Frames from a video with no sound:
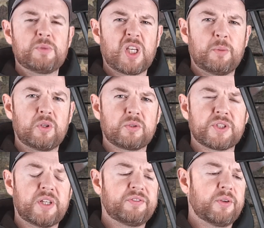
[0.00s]
they come a little
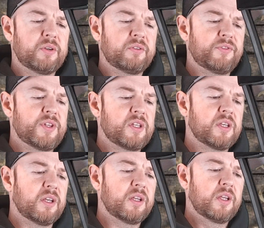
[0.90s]
stiff out of the
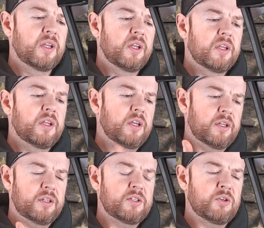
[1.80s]

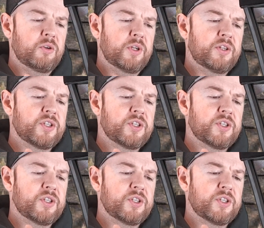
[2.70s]
at